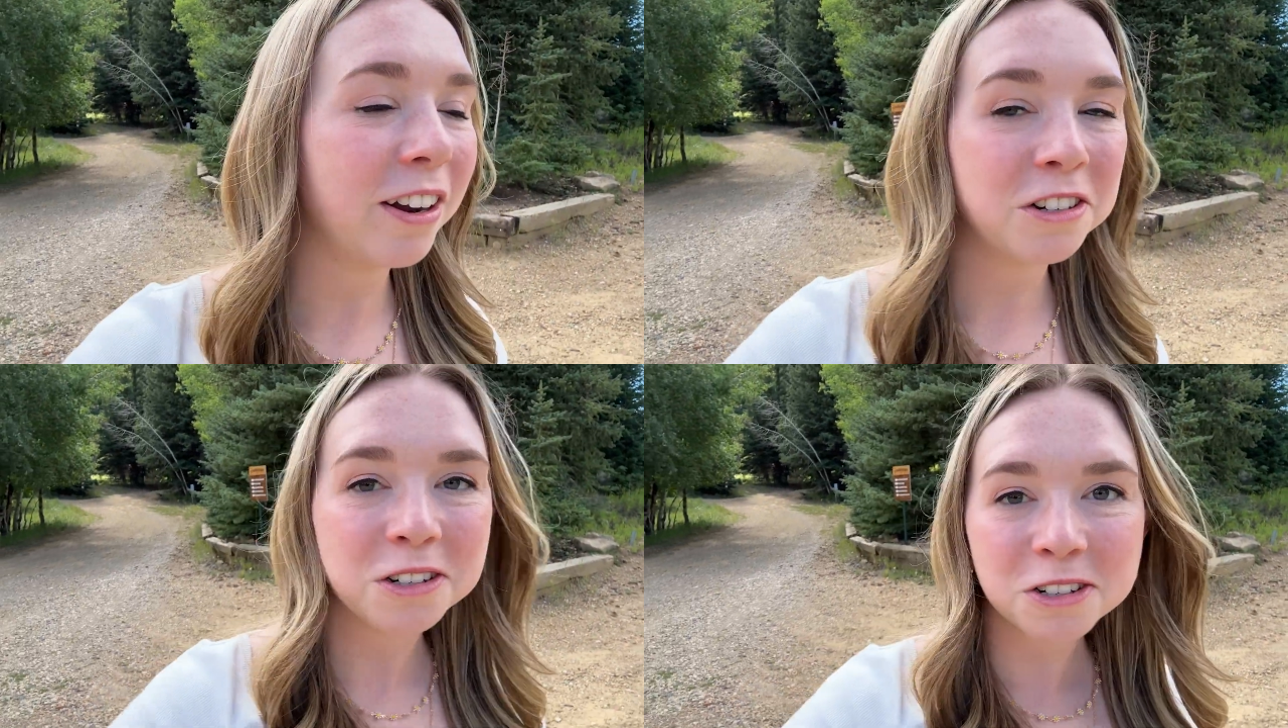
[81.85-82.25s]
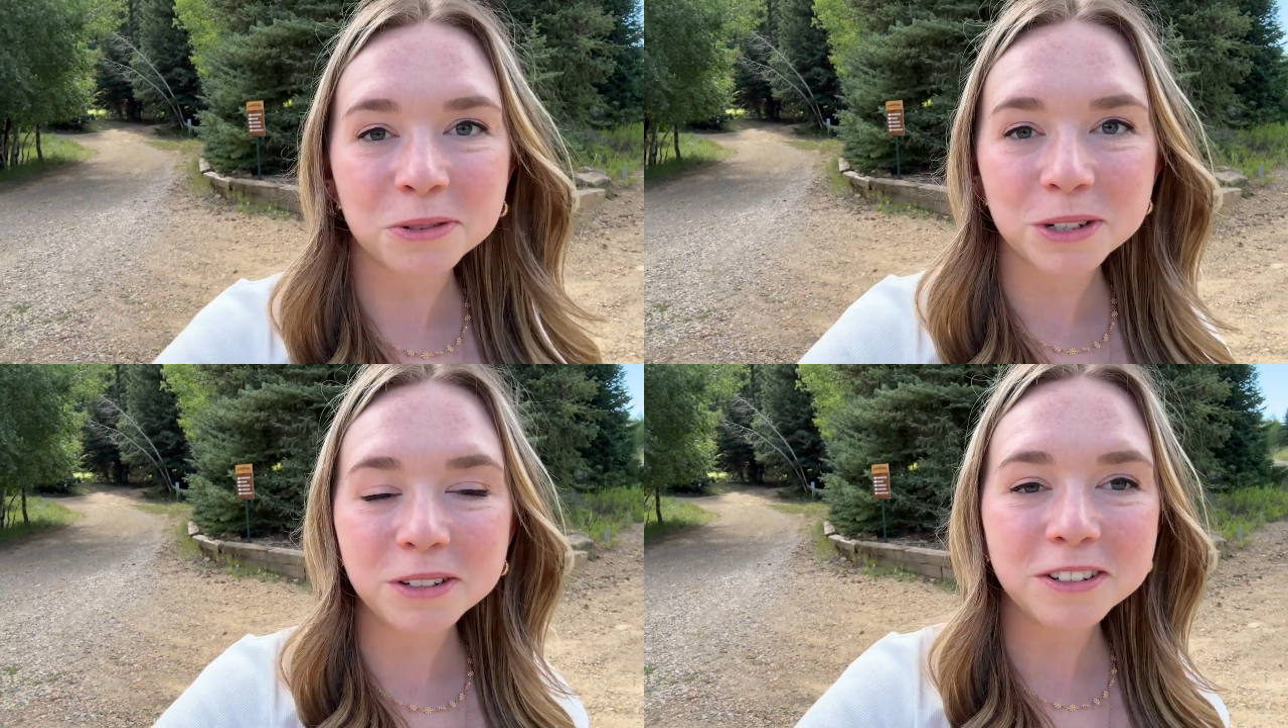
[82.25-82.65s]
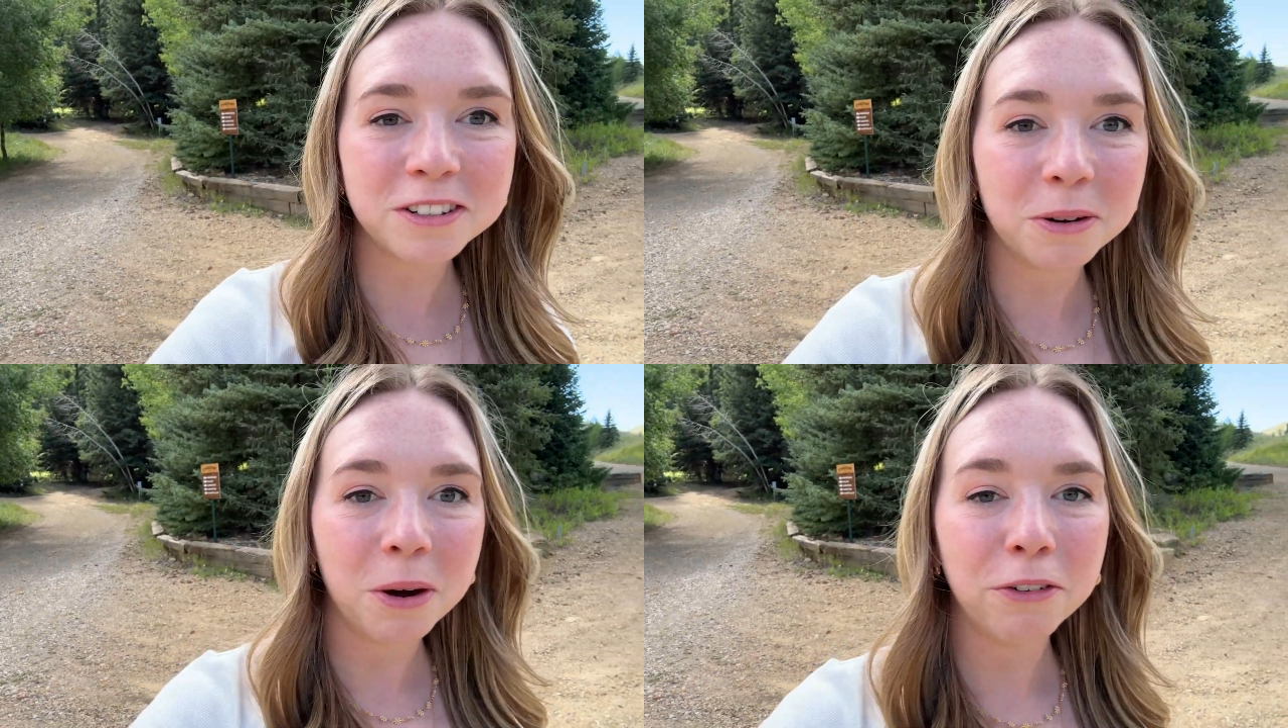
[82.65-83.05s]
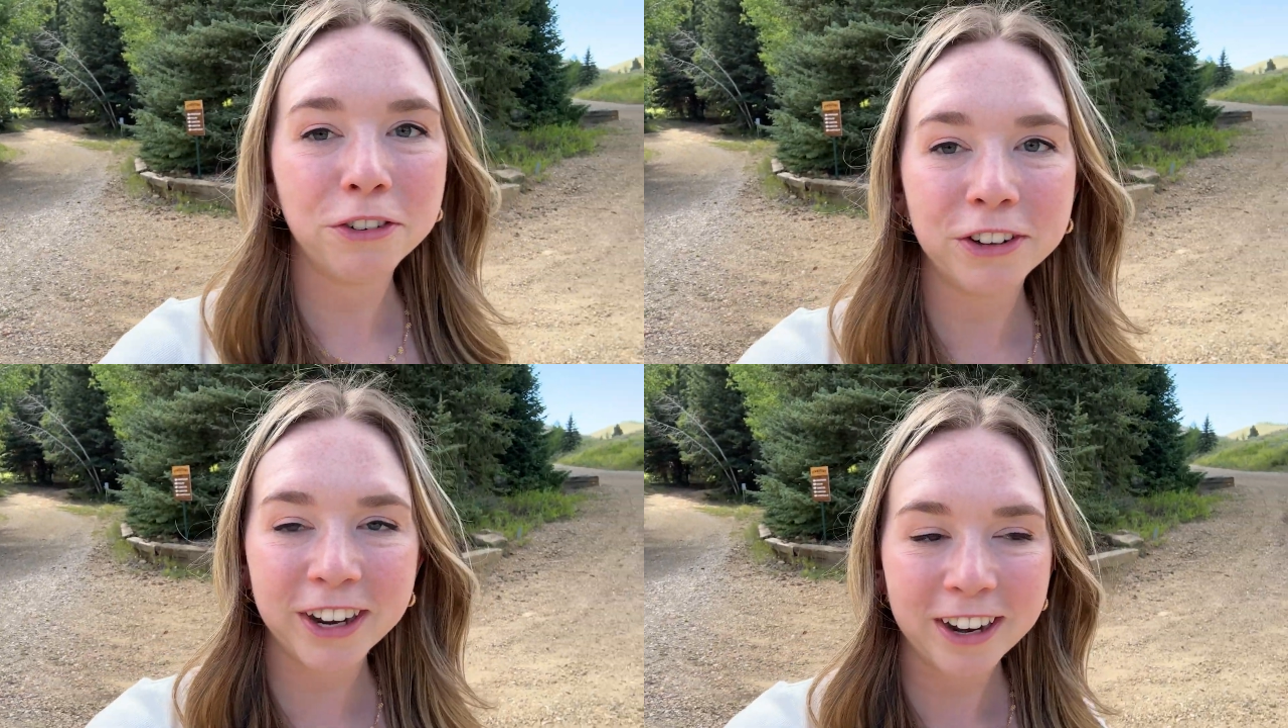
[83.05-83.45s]
They're just squirrels. So
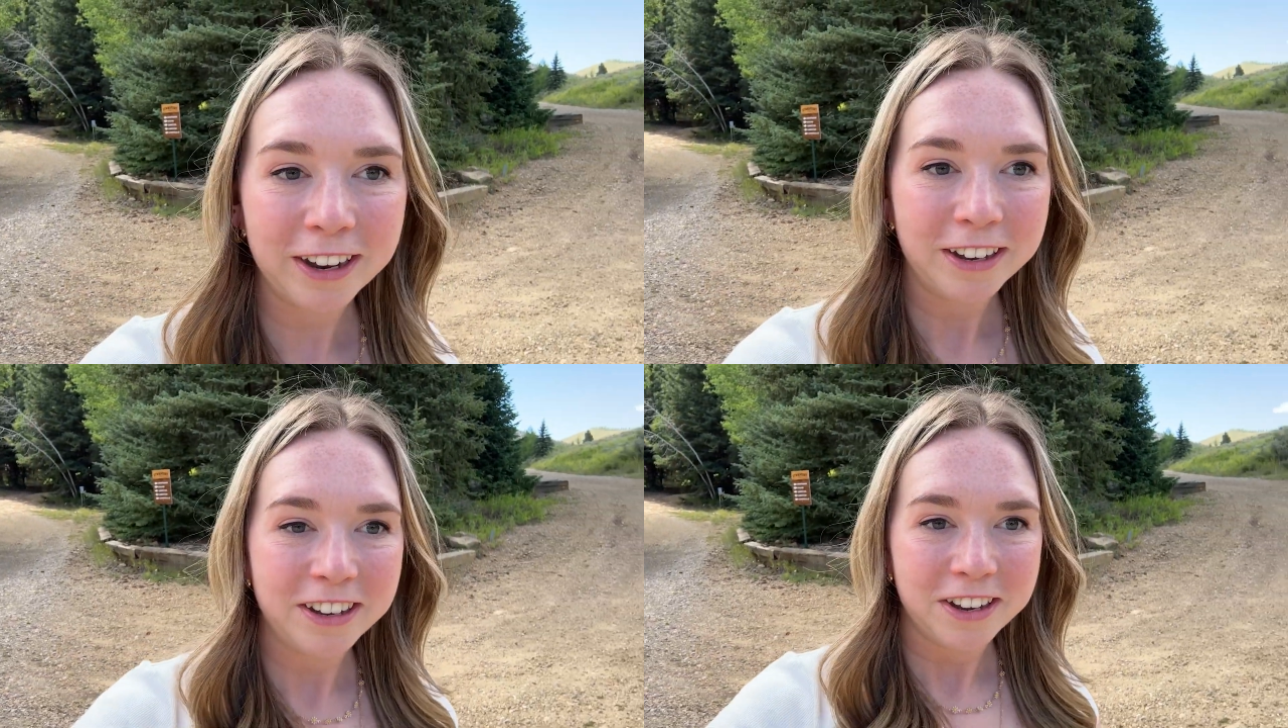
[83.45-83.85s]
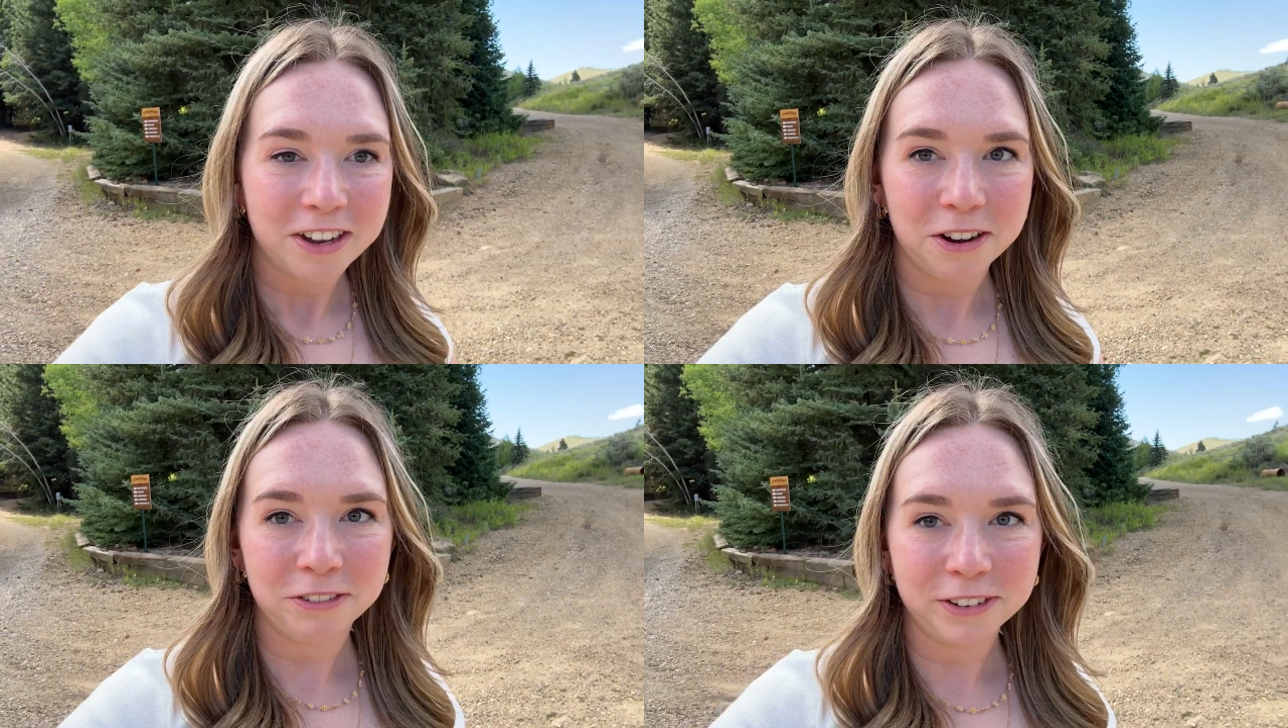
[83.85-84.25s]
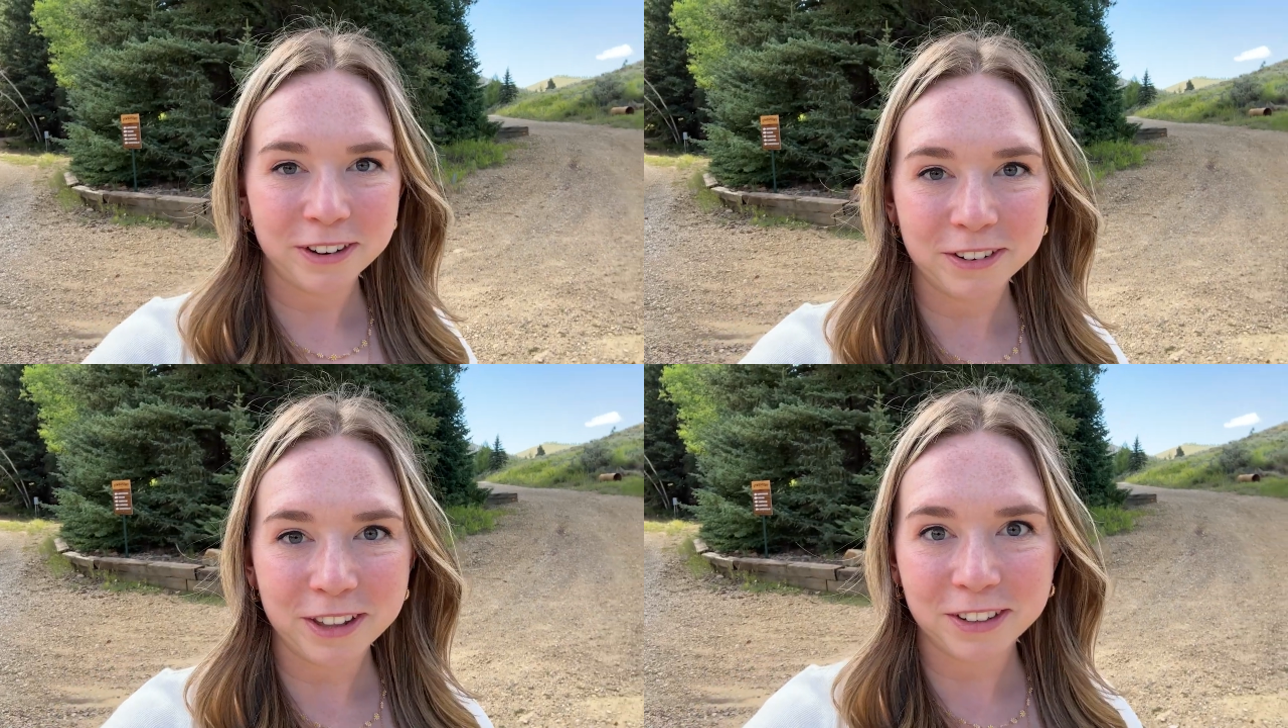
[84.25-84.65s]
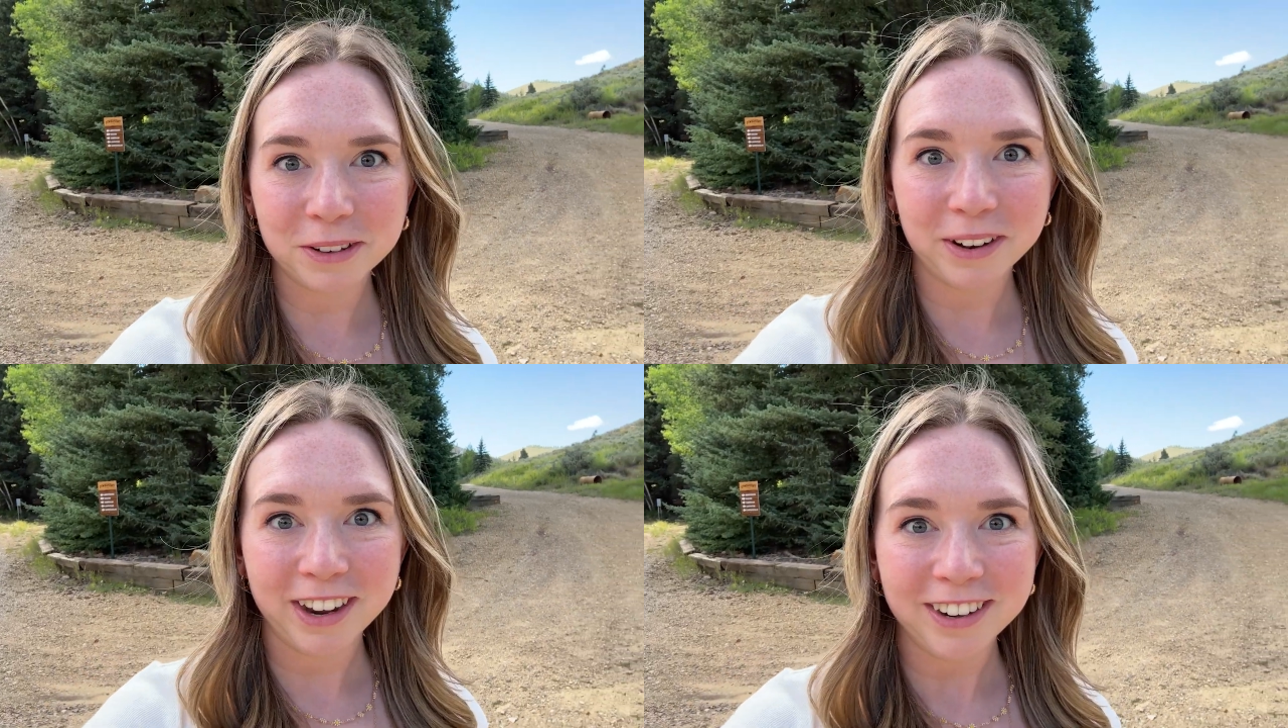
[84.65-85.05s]
hopefully, hopefully everything's
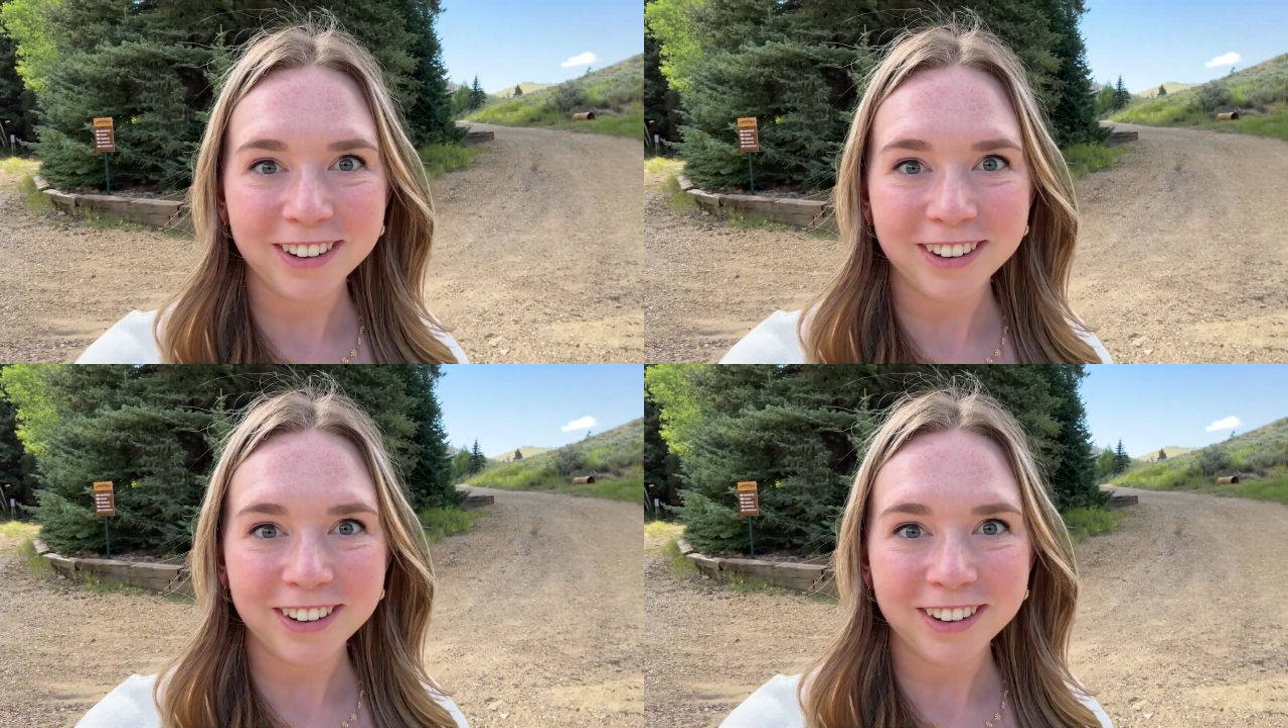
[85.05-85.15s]
okay.